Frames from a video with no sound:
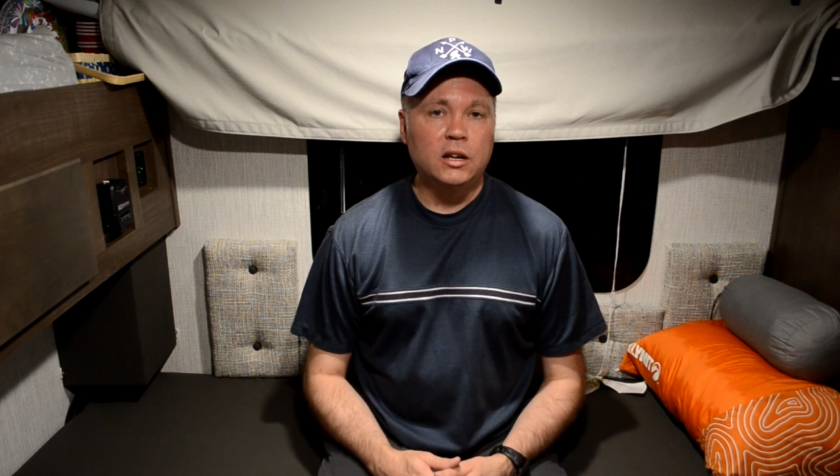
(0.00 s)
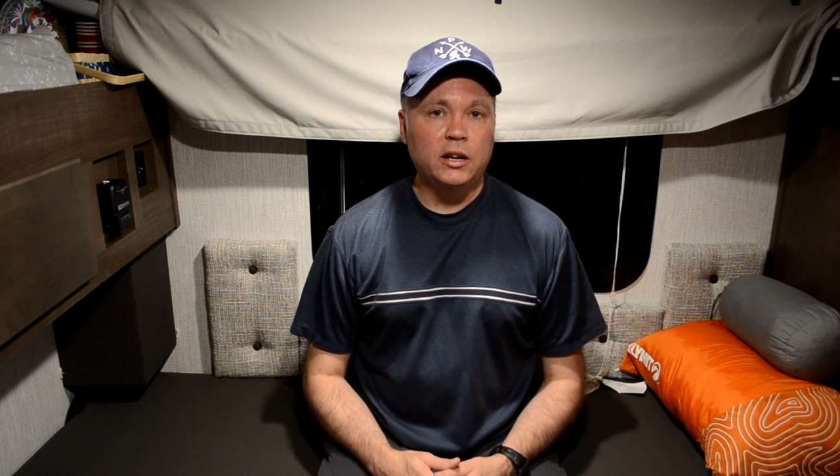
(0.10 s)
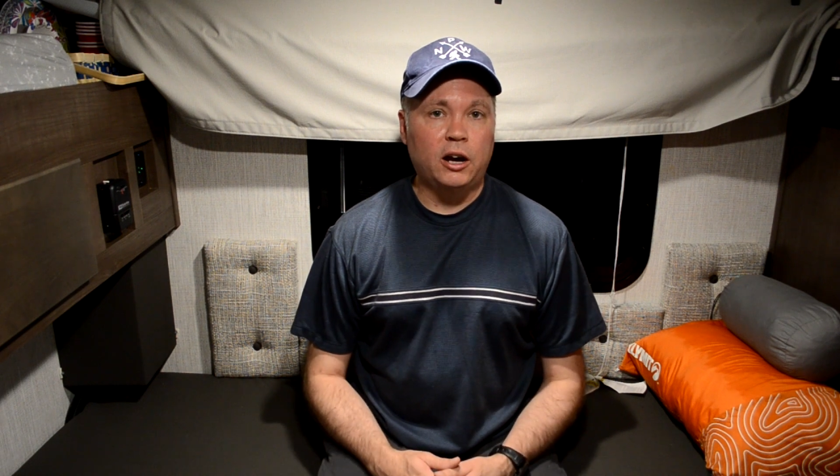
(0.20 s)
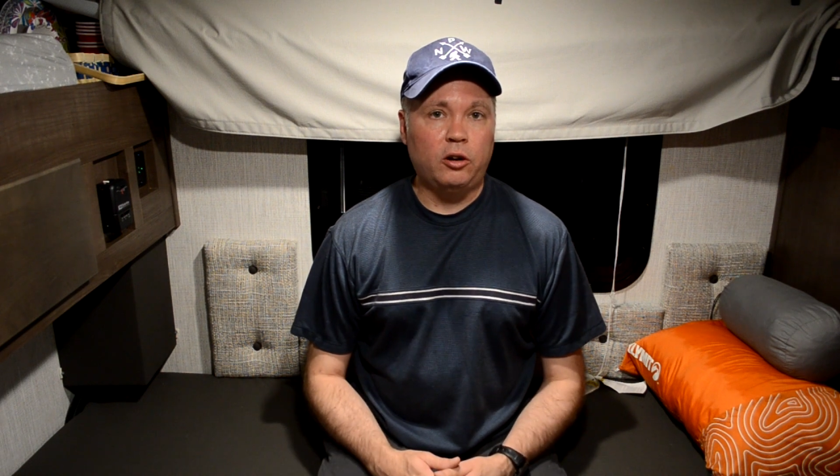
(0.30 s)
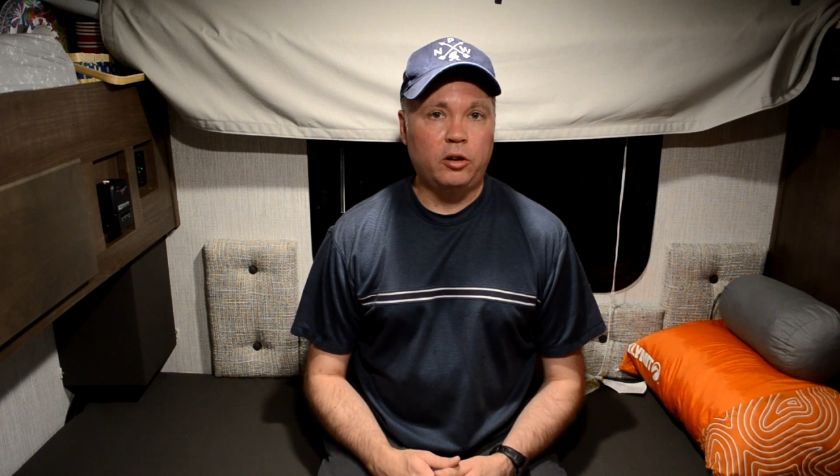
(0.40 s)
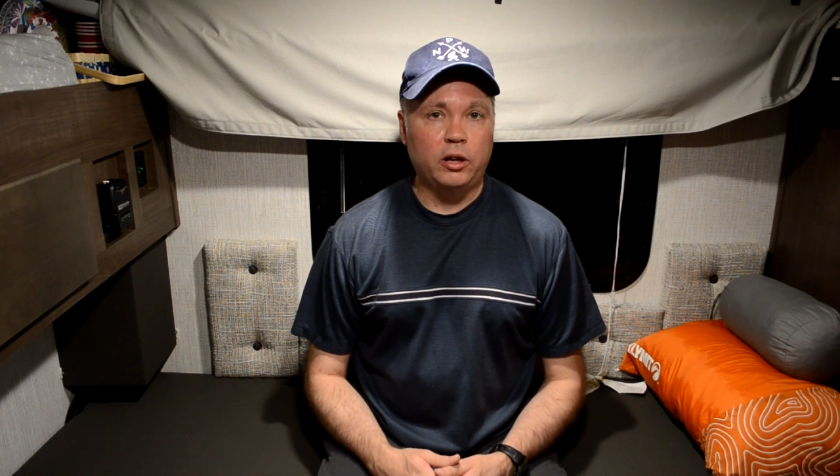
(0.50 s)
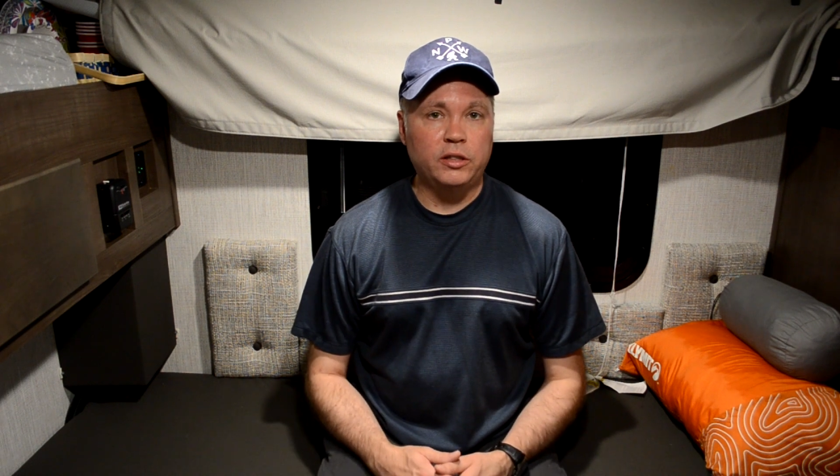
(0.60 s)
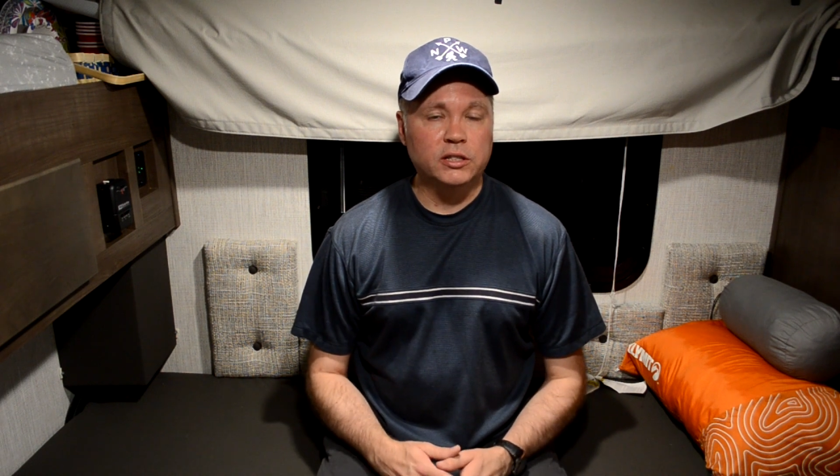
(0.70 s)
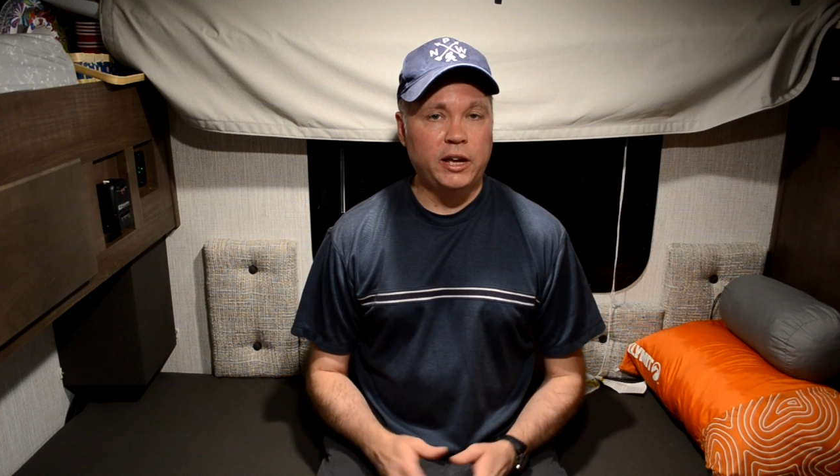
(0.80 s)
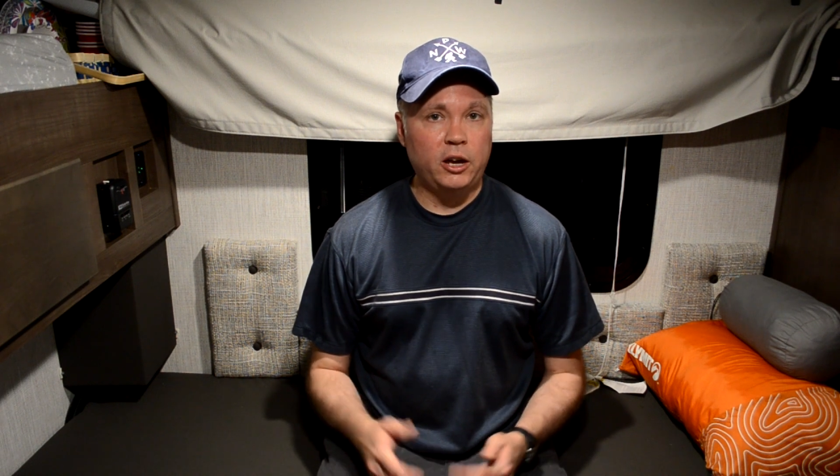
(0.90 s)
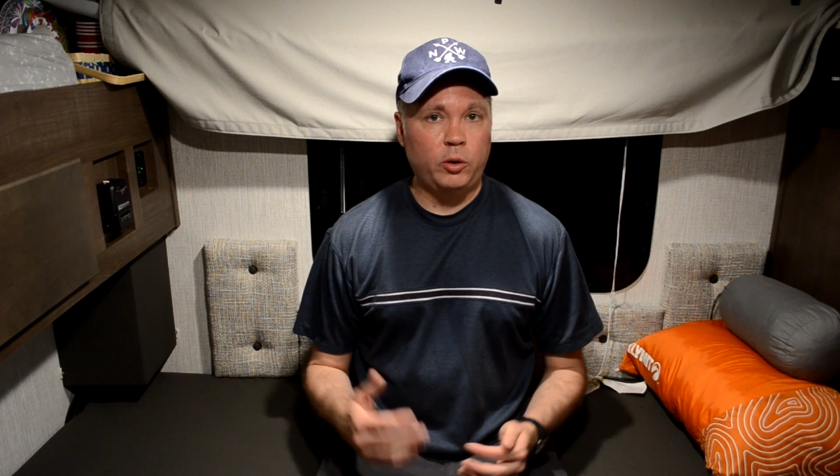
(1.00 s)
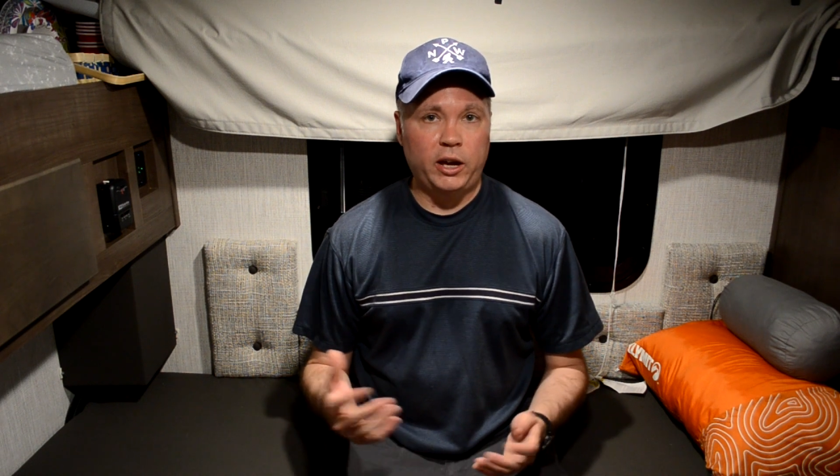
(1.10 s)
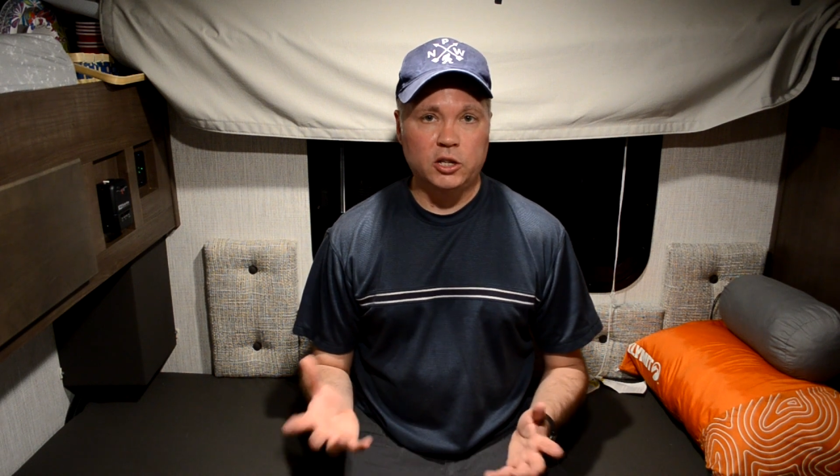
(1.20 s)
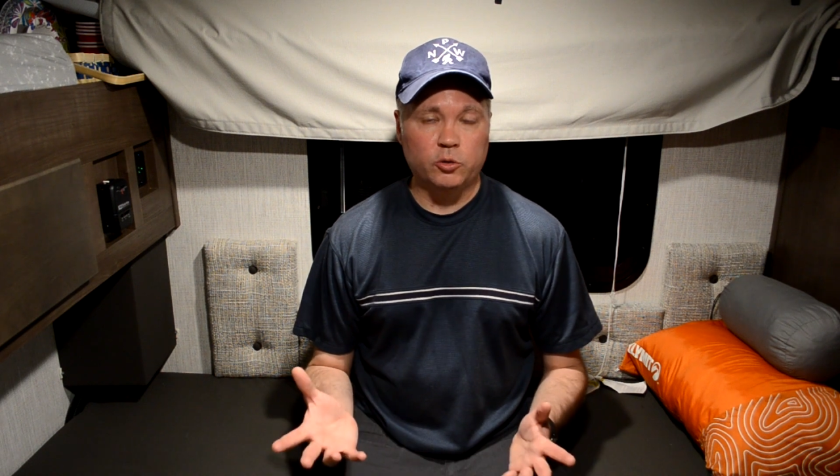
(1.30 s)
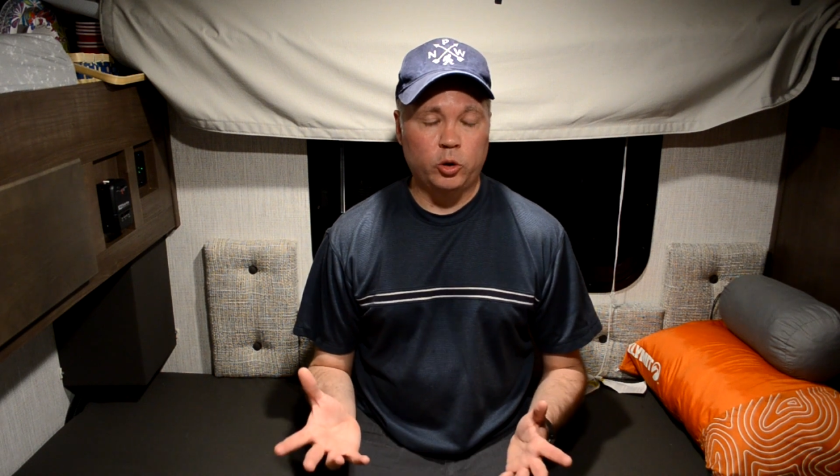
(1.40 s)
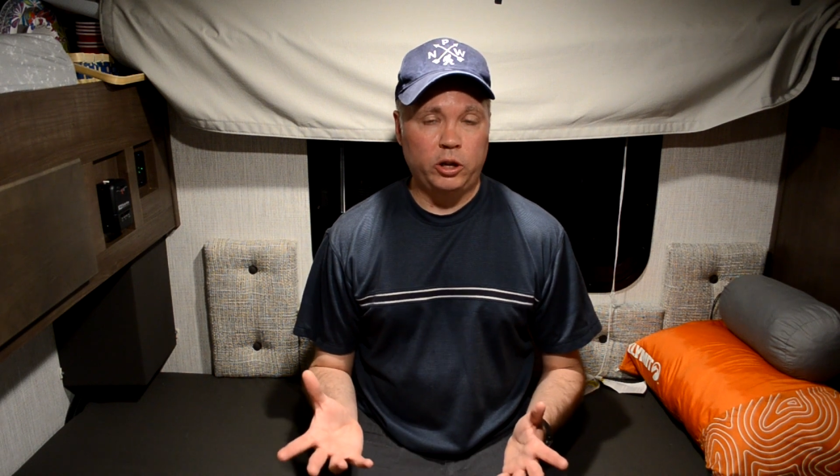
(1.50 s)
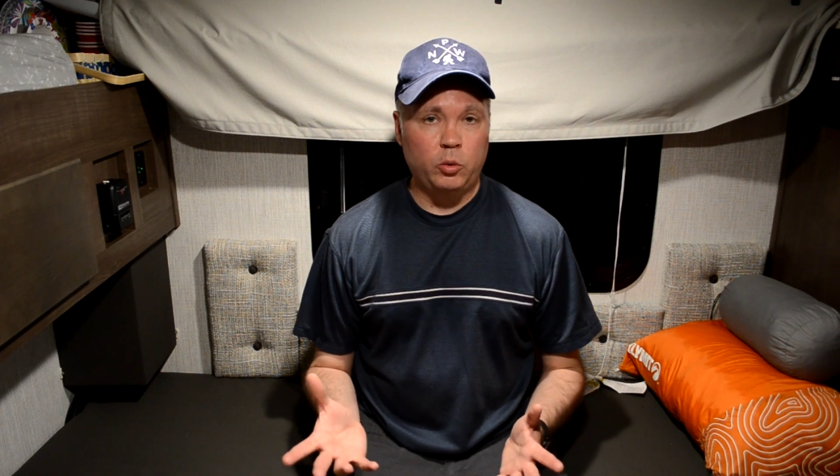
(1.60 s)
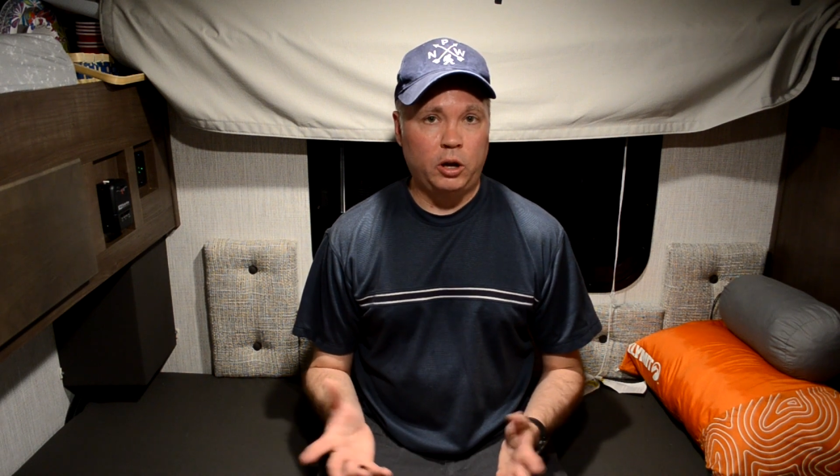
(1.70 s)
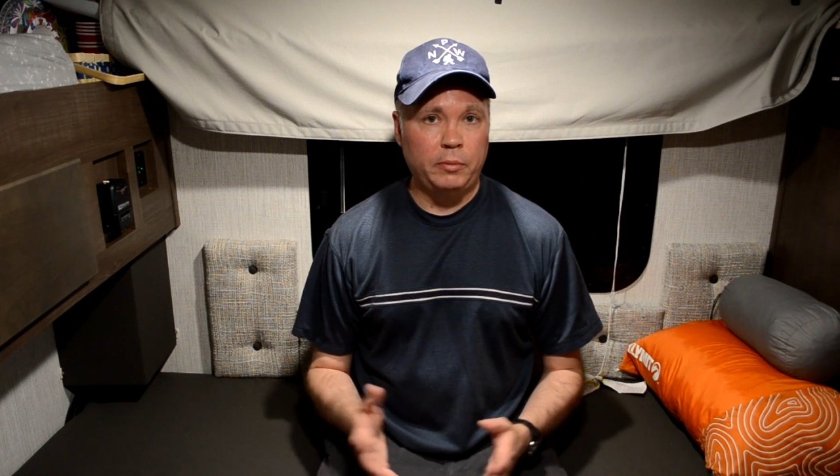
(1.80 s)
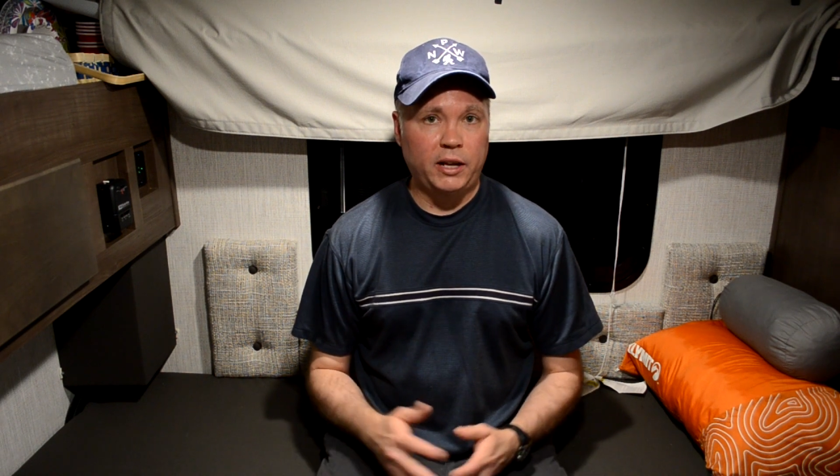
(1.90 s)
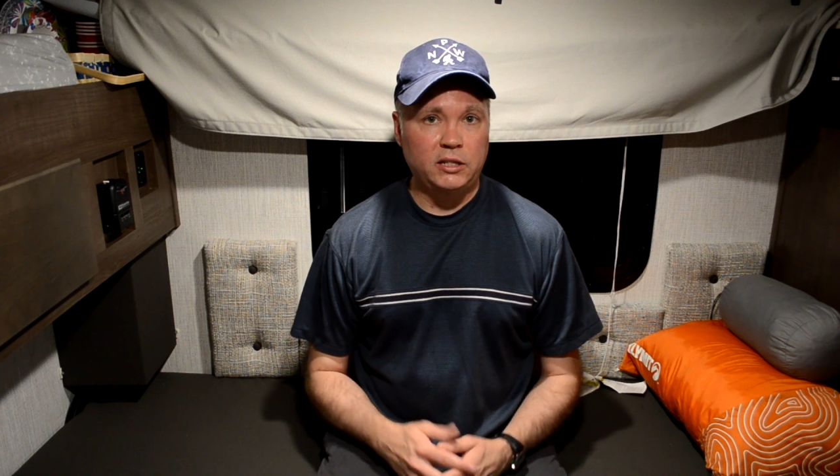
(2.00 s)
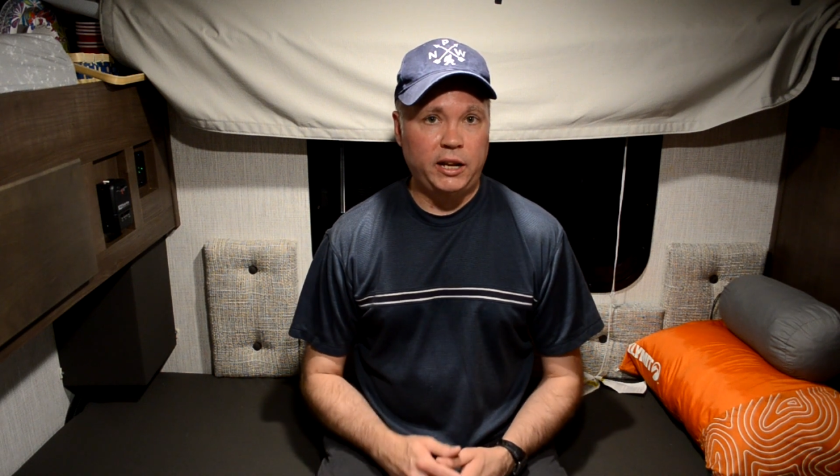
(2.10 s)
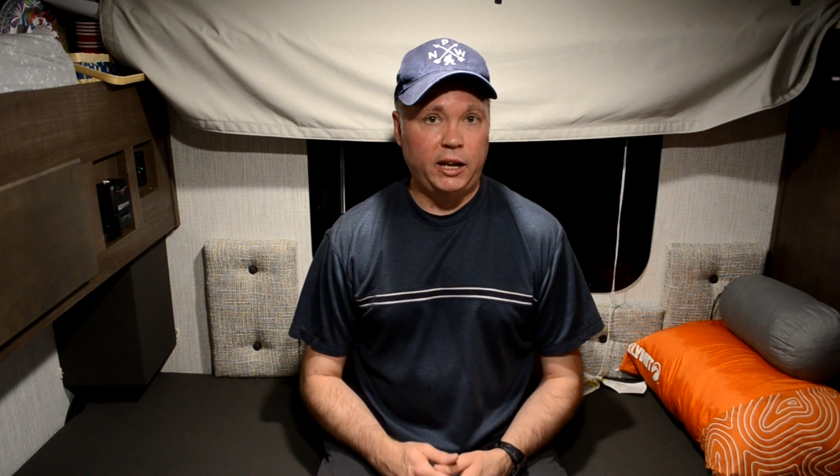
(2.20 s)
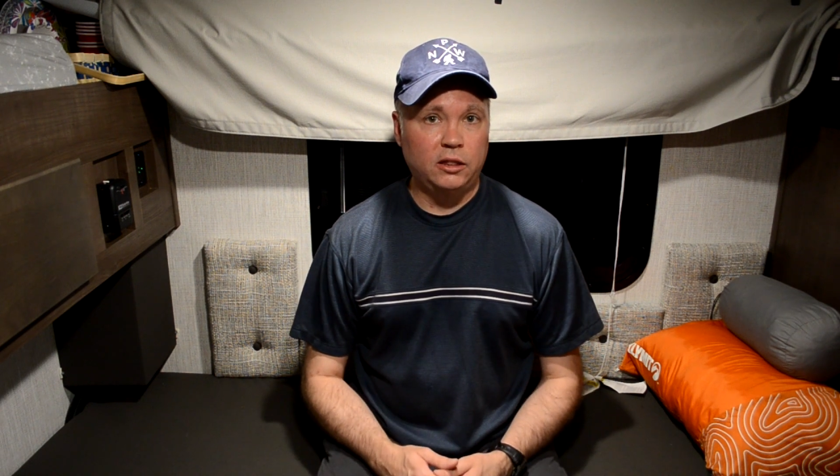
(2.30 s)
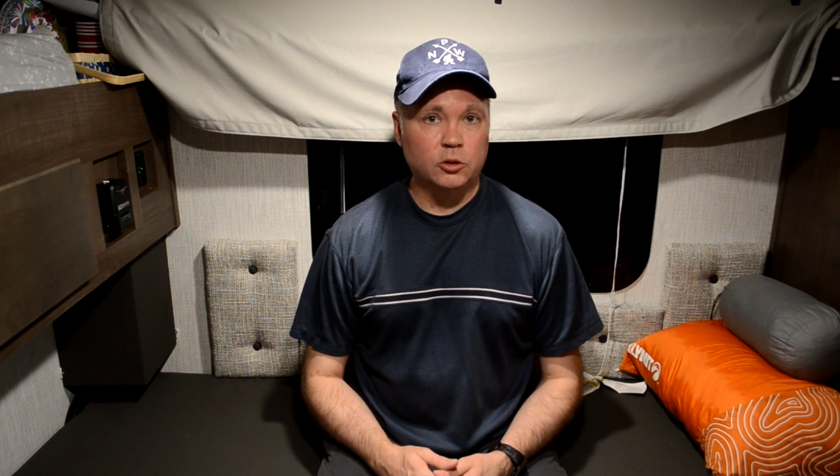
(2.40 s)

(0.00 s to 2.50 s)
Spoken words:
Now, this KOA is really well maintained.